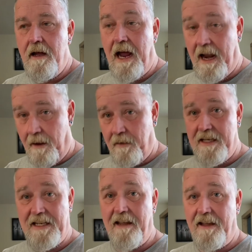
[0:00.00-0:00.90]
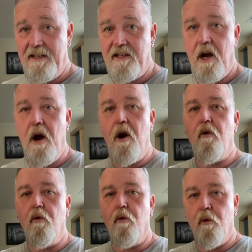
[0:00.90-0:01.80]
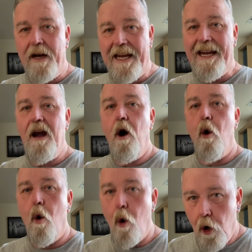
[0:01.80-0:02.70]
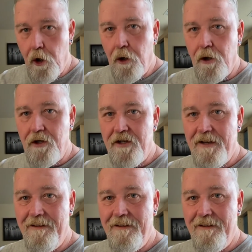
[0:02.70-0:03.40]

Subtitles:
and I'm going to say this, reorders